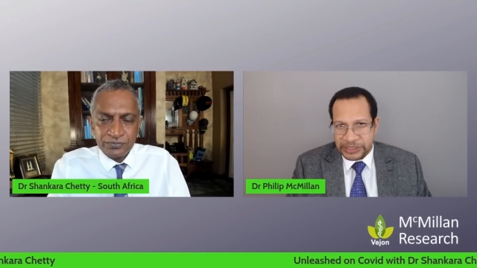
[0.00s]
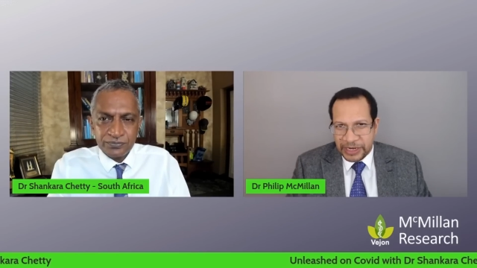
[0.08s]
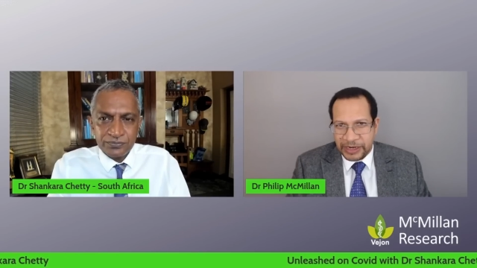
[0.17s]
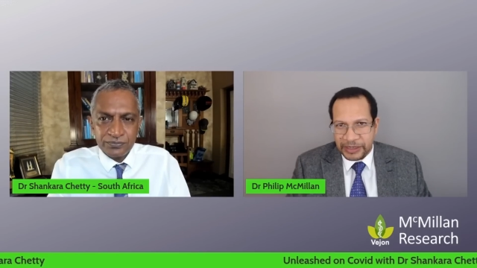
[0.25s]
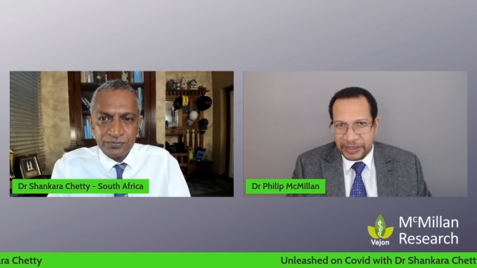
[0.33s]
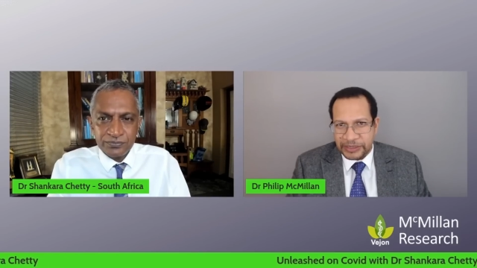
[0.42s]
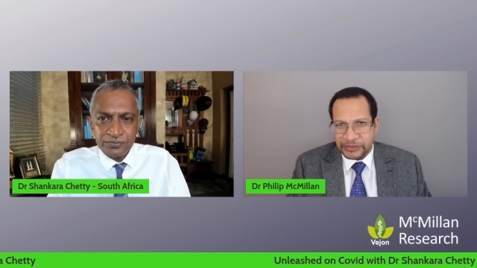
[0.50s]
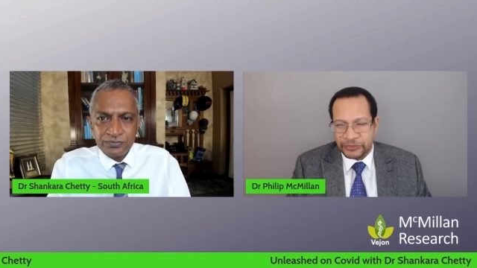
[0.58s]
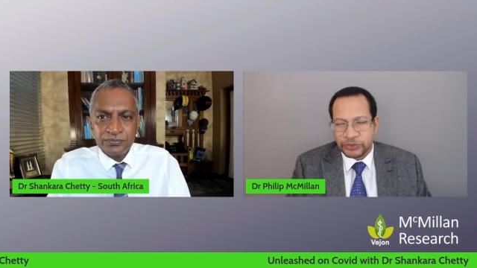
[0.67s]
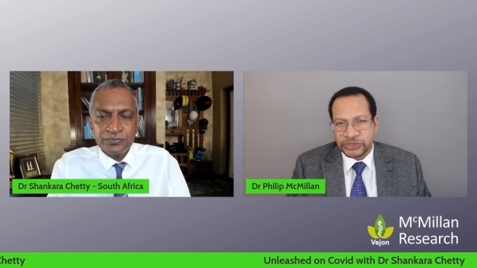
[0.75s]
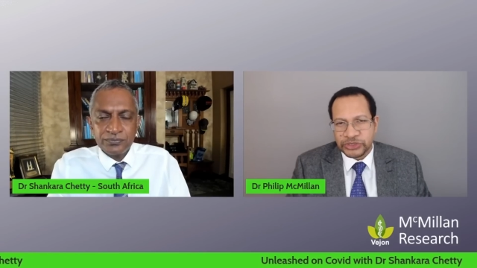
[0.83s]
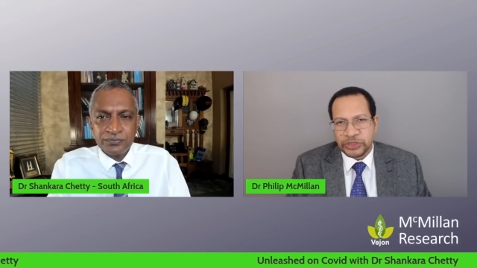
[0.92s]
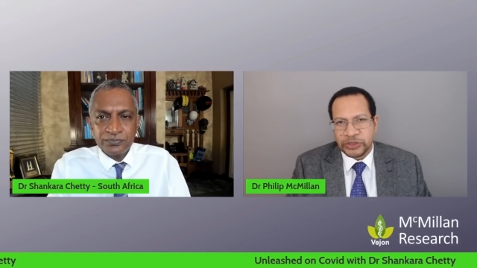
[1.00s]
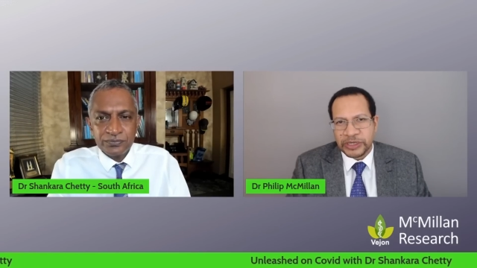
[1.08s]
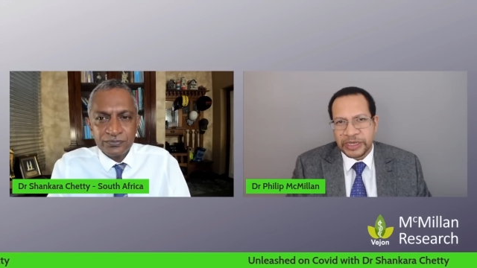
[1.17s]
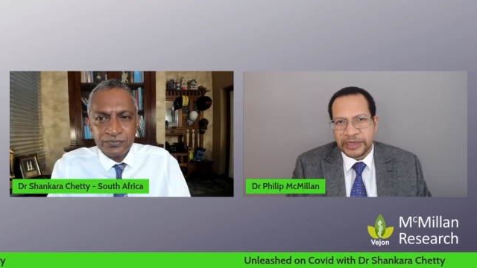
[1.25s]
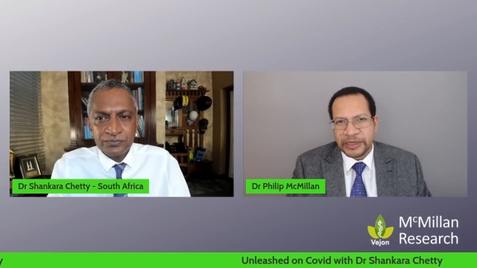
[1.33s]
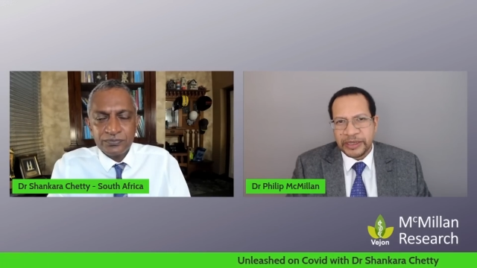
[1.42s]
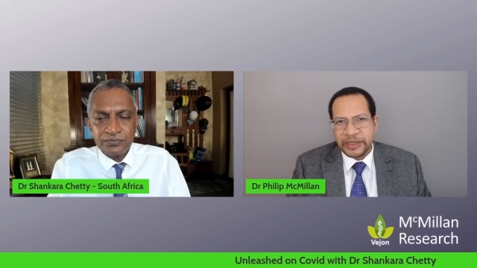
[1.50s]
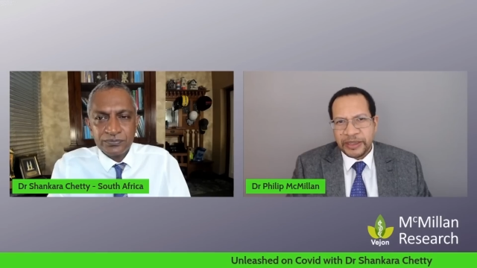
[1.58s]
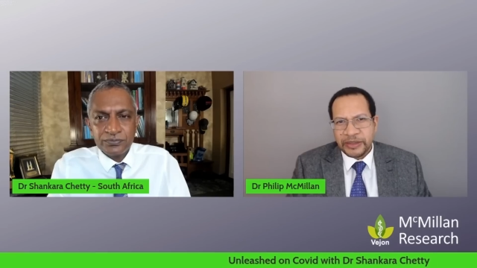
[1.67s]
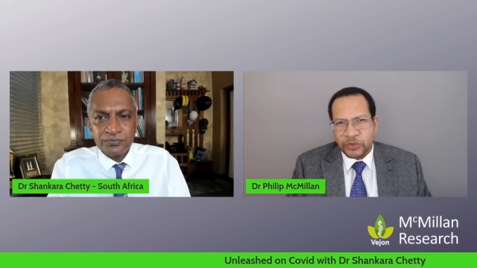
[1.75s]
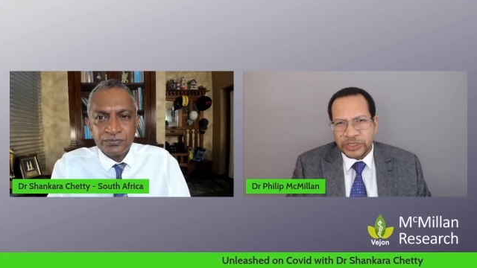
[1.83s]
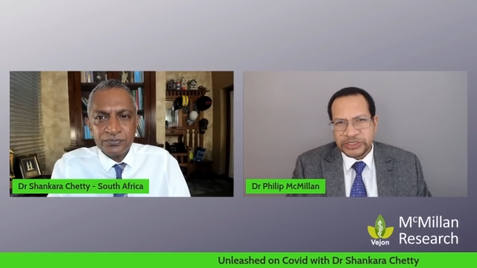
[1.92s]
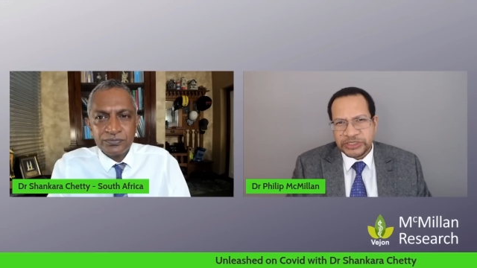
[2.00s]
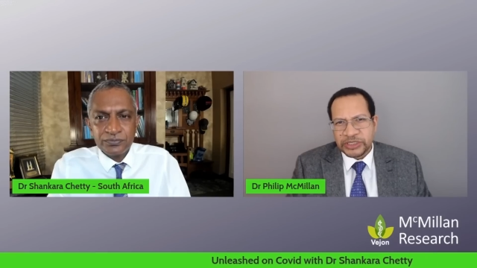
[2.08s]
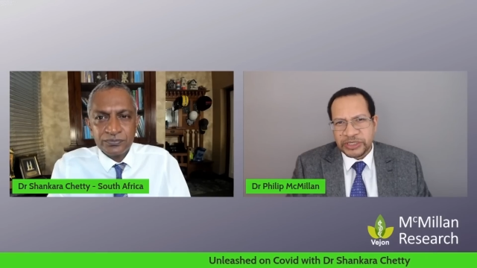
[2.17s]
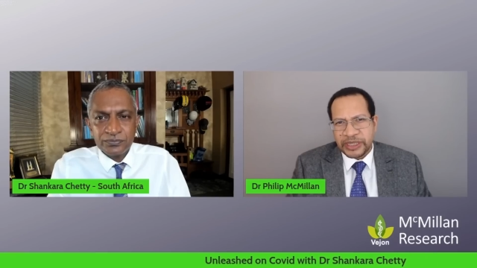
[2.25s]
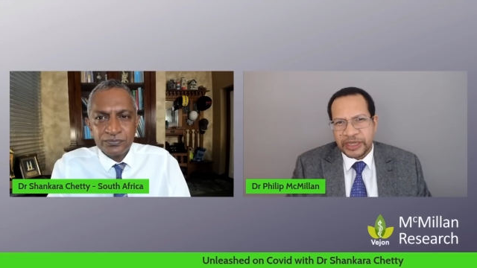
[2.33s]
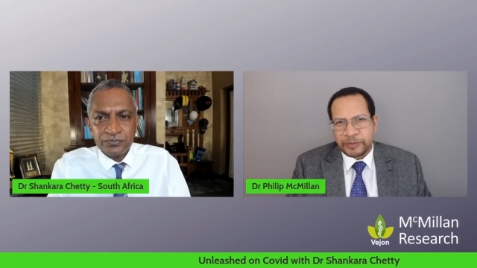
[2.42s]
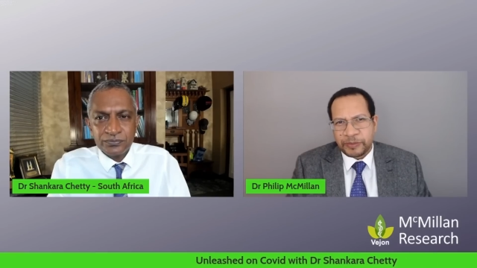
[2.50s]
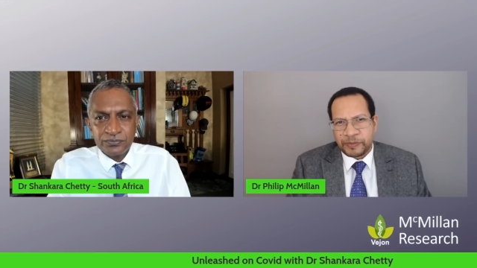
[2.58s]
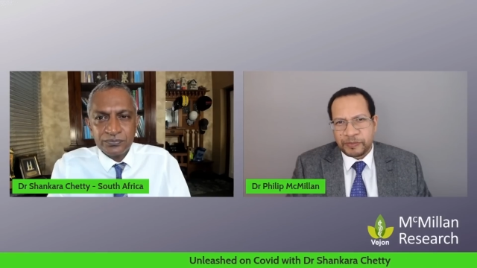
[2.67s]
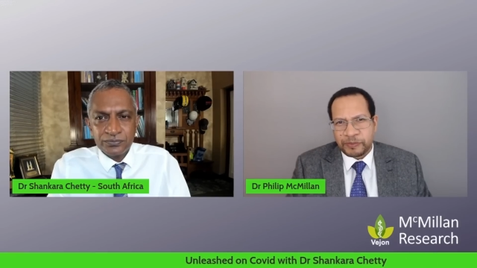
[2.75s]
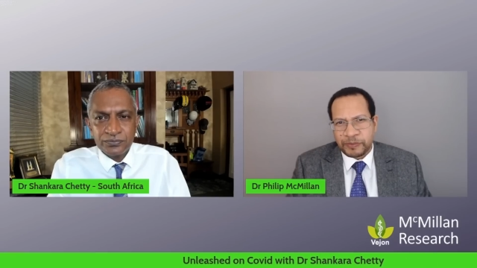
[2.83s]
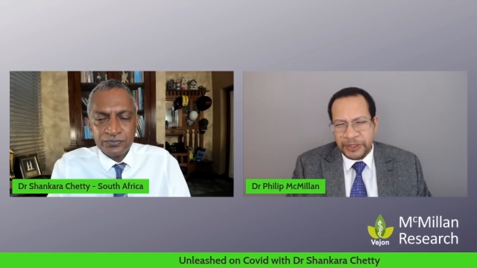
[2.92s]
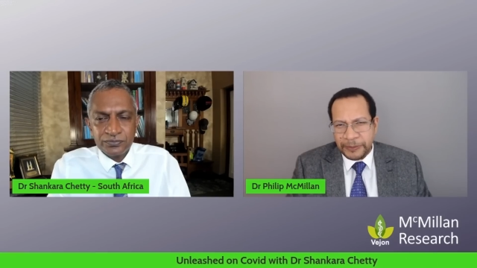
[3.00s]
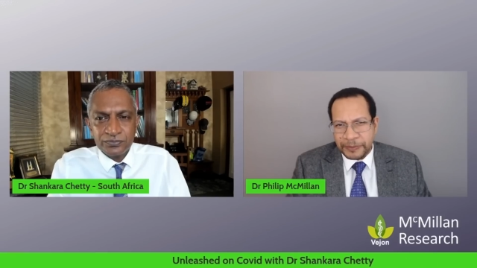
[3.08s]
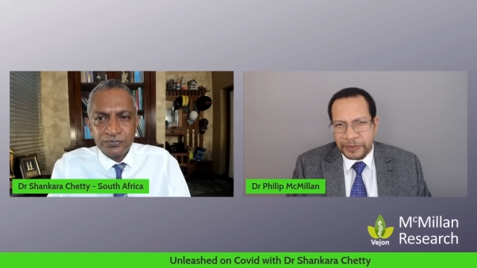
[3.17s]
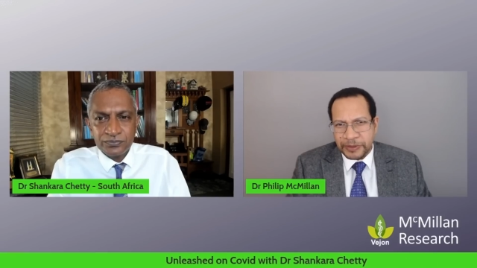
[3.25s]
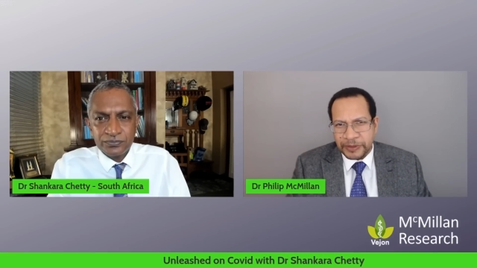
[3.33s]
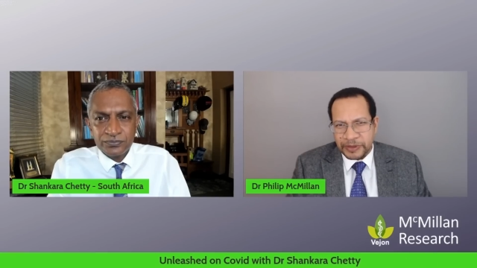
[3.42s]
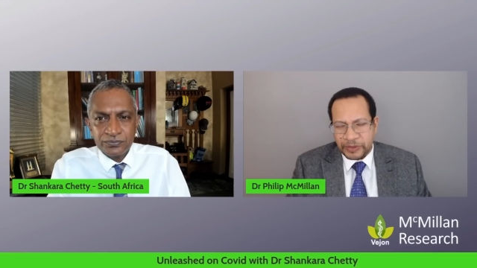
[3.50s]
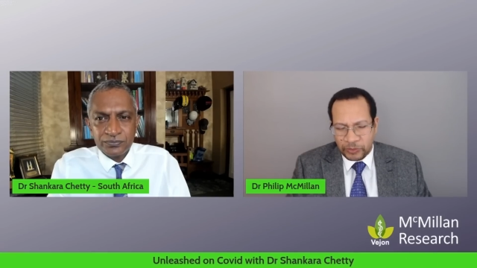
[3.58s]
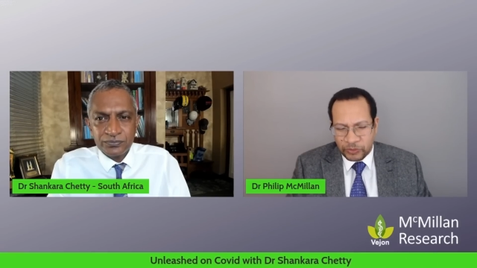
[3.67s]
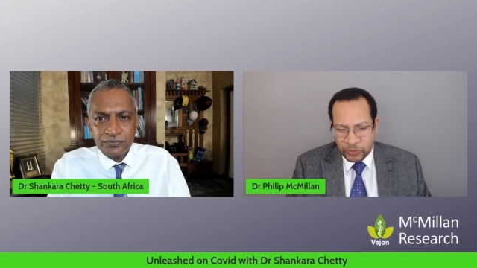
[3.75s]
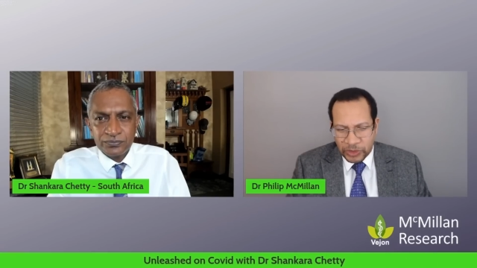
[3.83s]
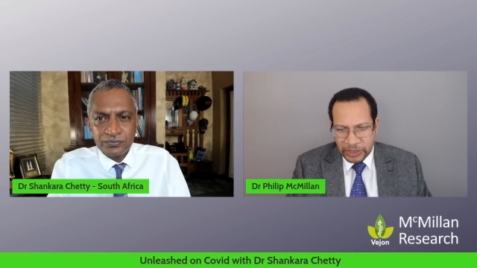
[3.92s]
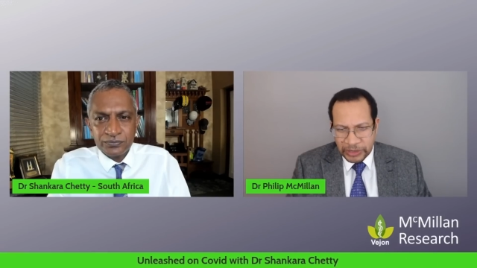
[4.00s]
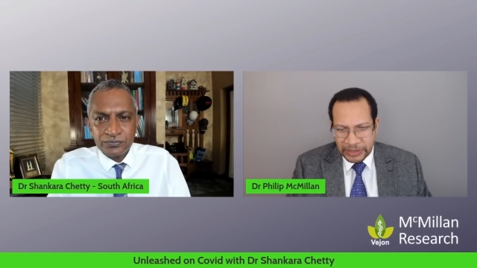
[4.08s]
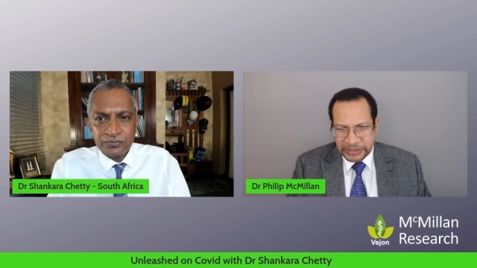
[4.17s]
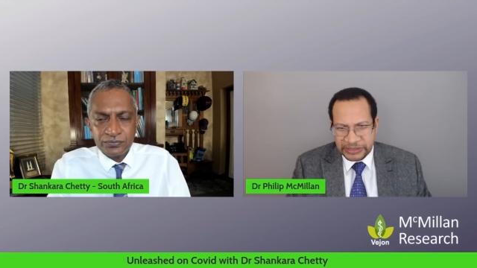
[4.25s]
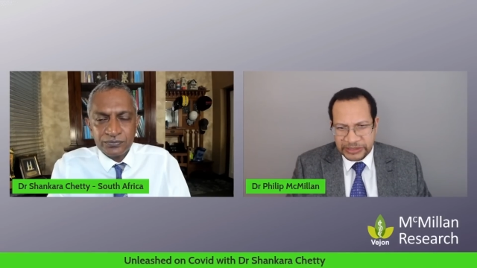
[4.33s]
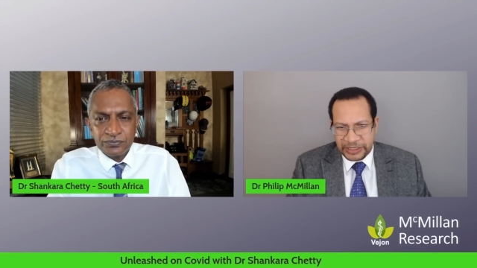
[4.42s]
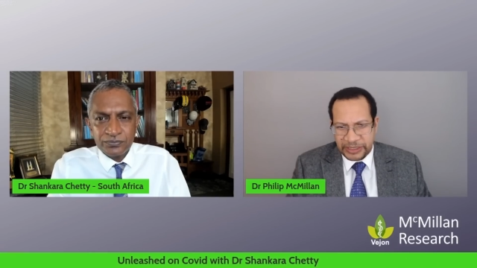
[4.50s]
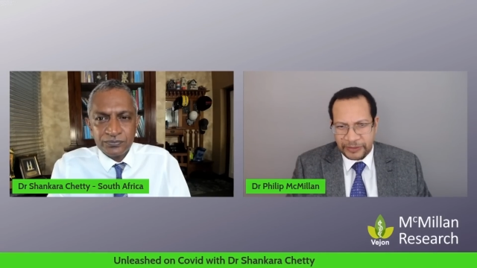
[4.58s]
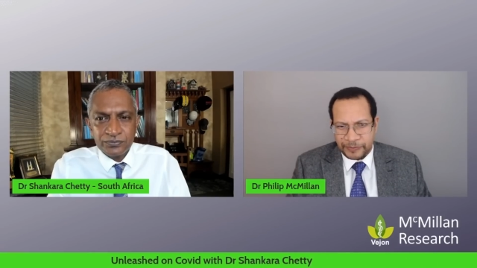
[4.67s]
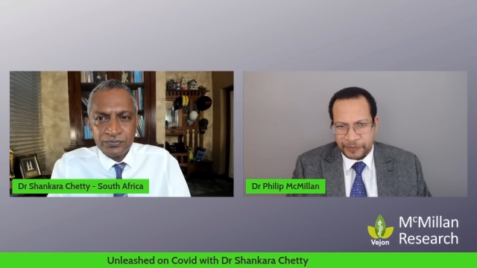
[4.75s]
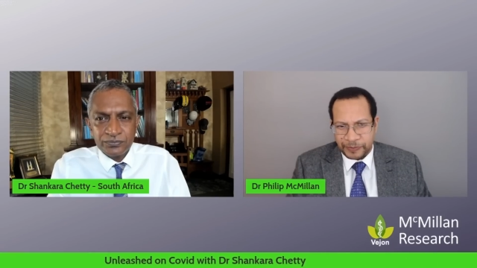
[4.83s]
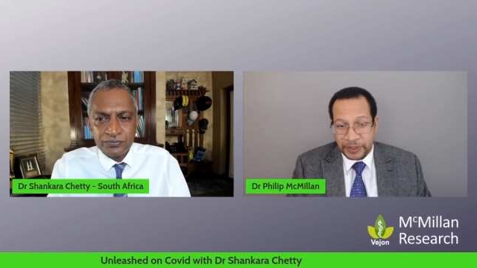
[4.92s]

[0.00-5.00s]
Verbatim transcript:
Speaker 1: target for us to look at. The question that people who are listening,